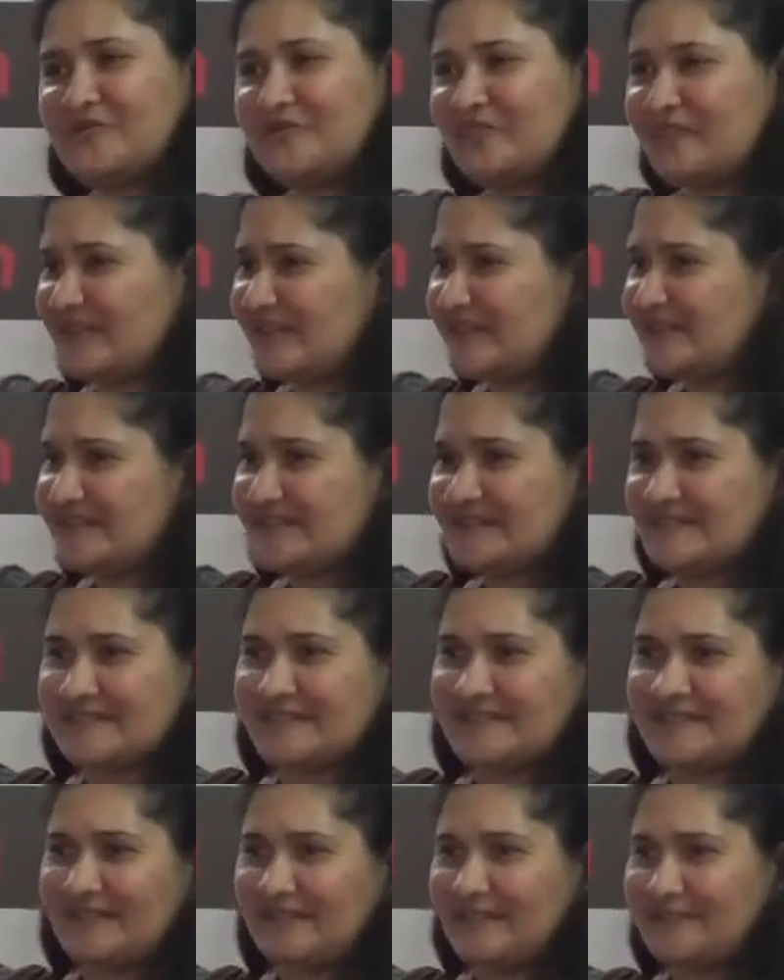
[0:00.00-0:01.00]
the Rings,
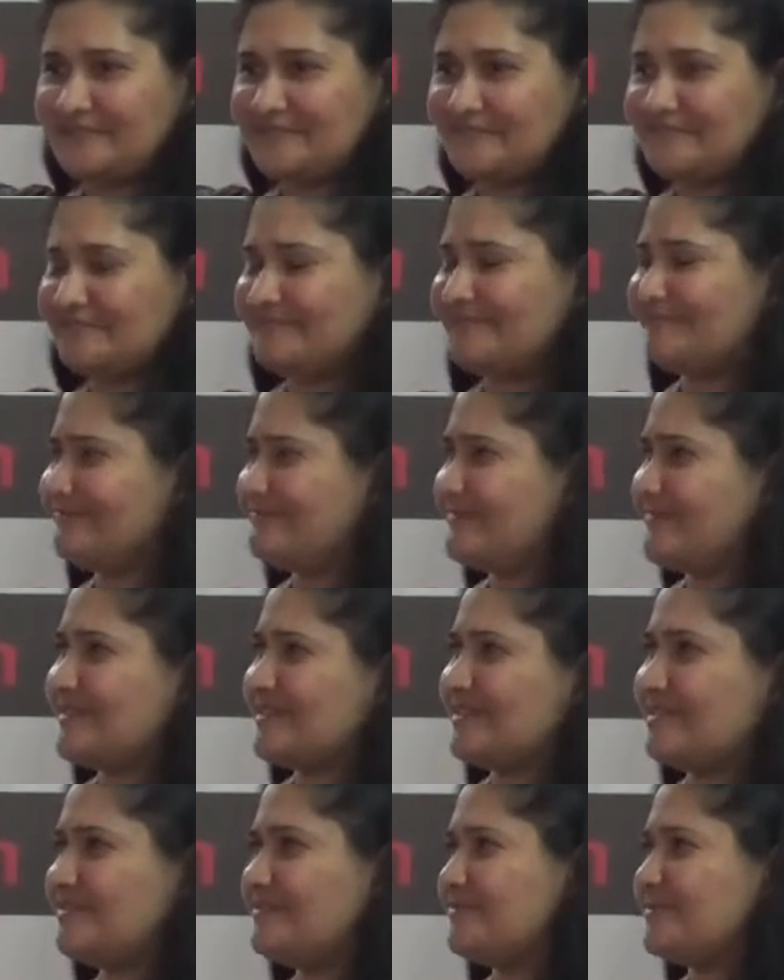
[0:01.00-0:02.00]

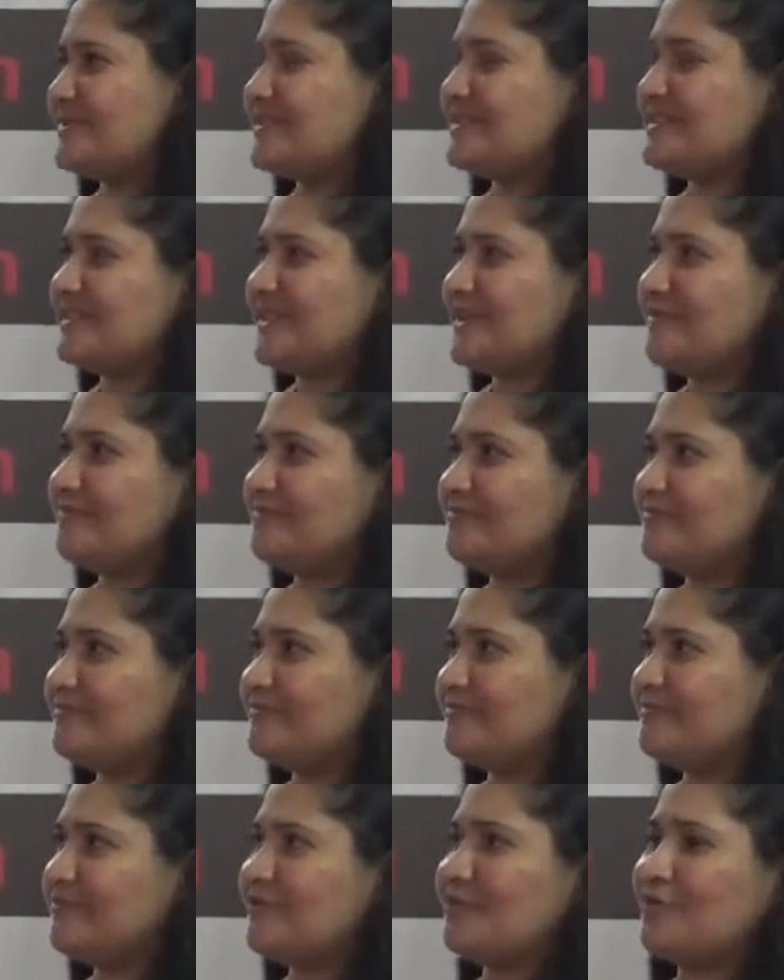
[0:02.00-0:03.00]
what's his name?
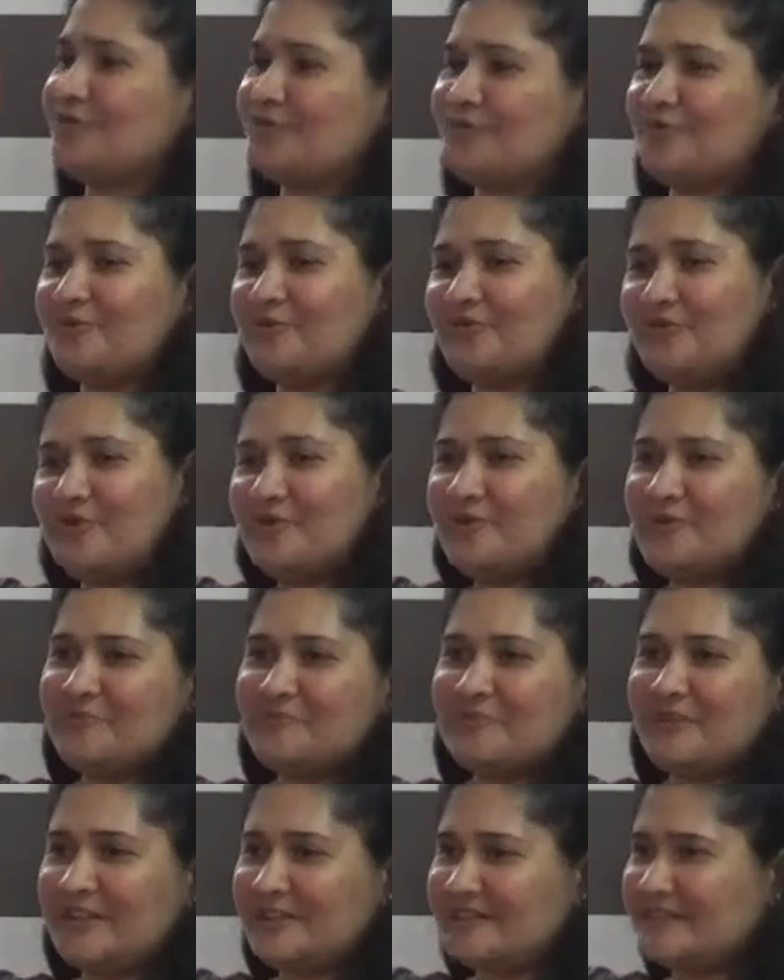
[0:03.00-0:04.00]
Frodo
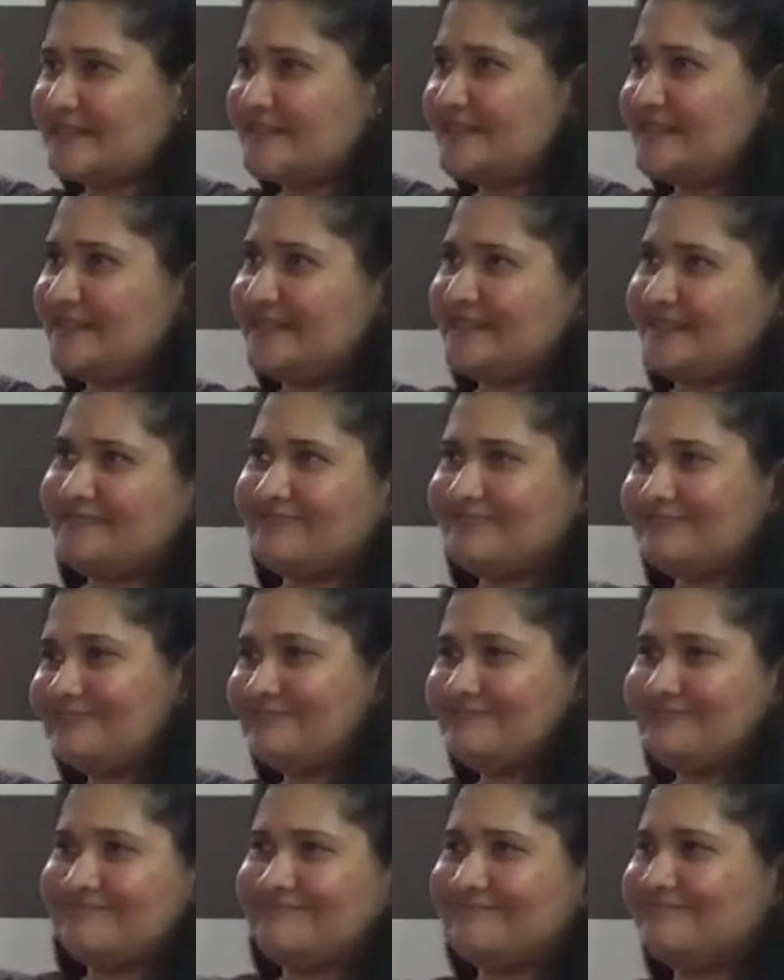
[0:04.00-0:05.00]
meets the
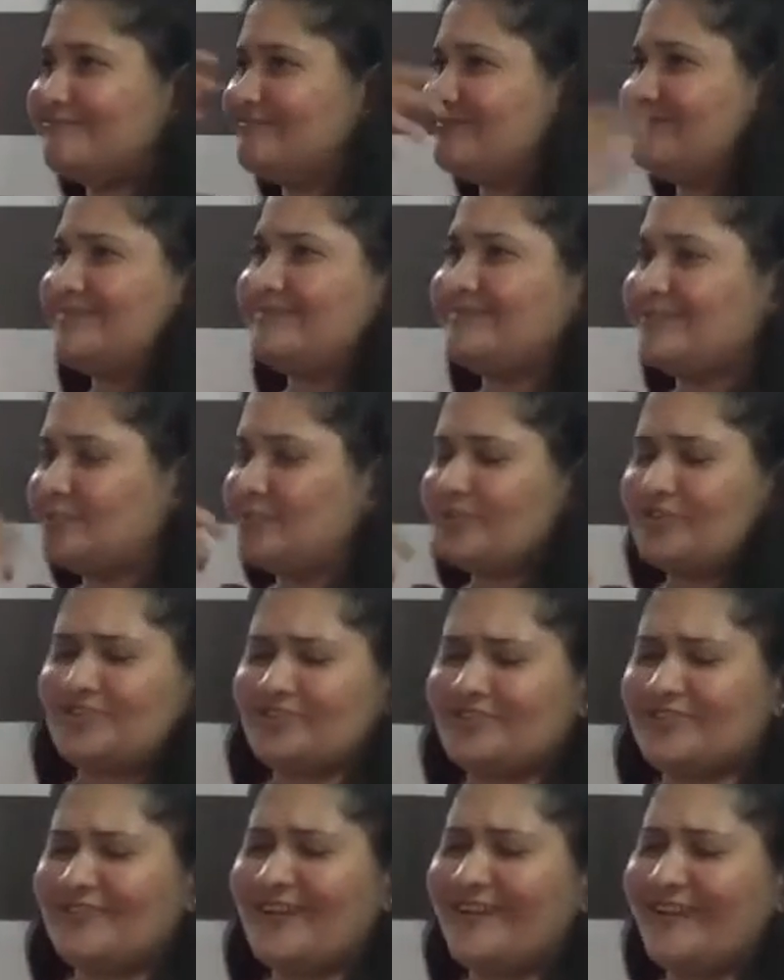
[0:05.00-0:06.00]

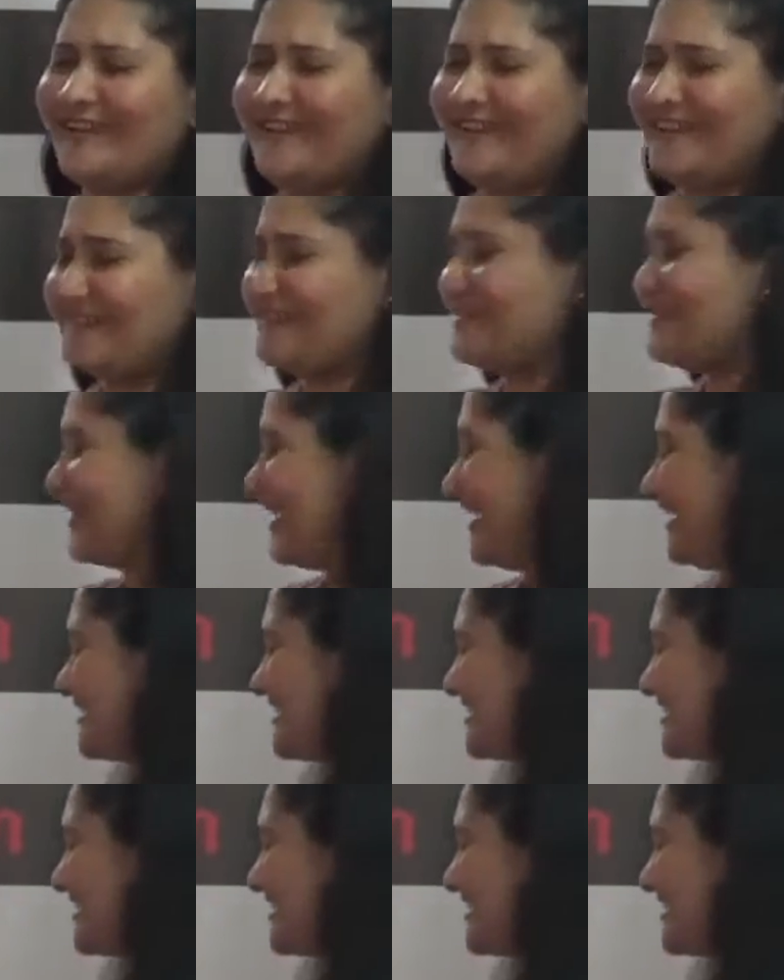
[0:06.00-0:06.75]
bearded guy, I forget